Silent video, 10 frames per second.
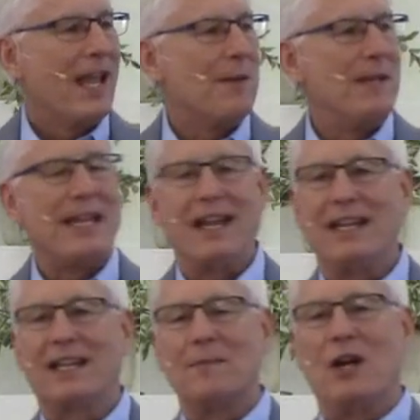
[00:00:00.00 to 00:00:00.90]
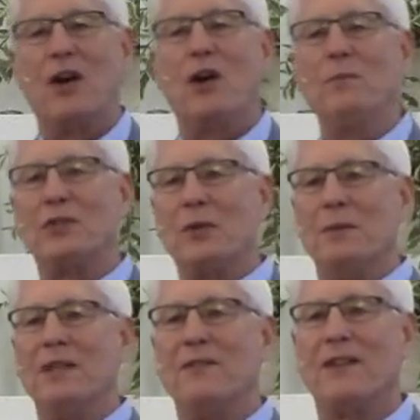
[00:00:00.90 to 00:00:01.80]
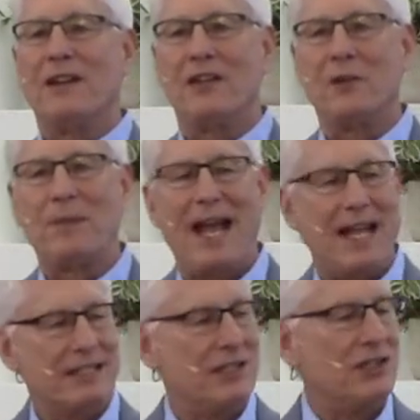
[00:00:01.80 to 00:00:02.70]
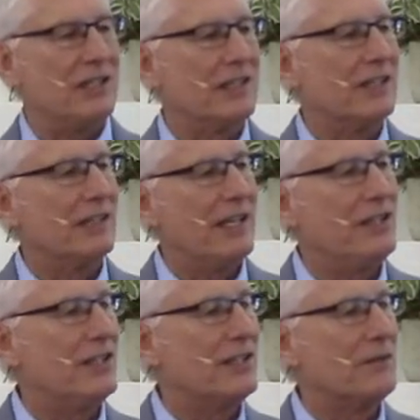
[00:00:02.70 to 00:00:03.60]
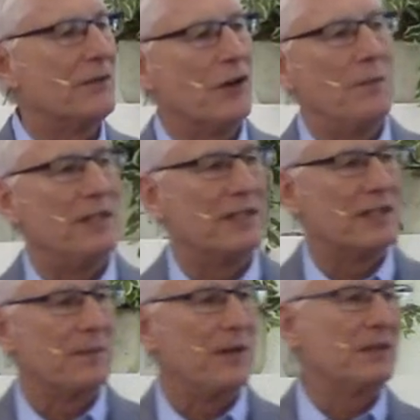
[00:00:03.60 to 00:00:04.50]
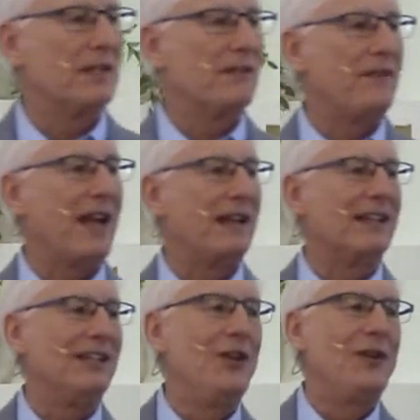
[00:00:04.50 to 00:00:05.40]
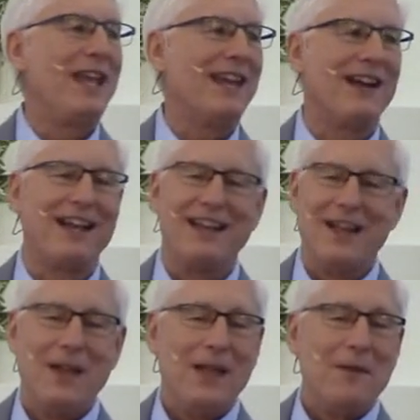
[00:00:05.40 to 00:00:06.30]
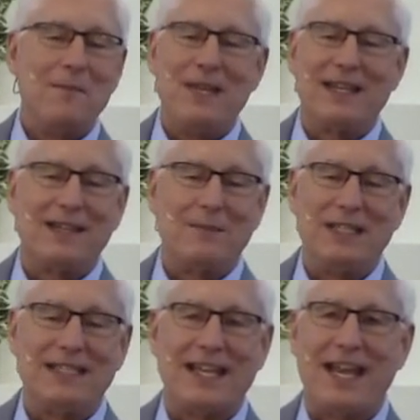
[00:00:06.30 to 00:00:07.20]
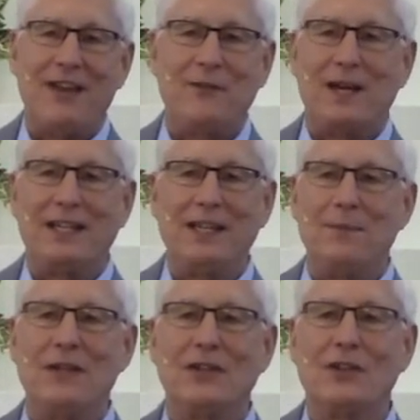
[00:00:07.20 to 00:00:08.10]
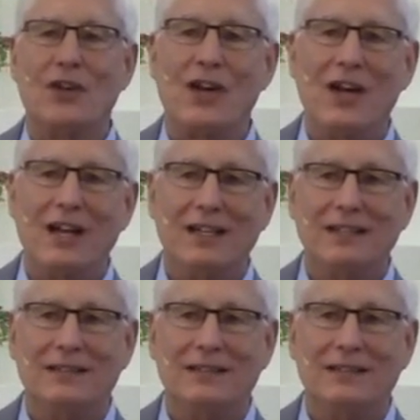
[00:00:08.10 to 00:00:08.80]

And it began to come home to him, and he found other passages in Galatians and Romans that spoke to the fact that you cannot be, be saved by keeping the law.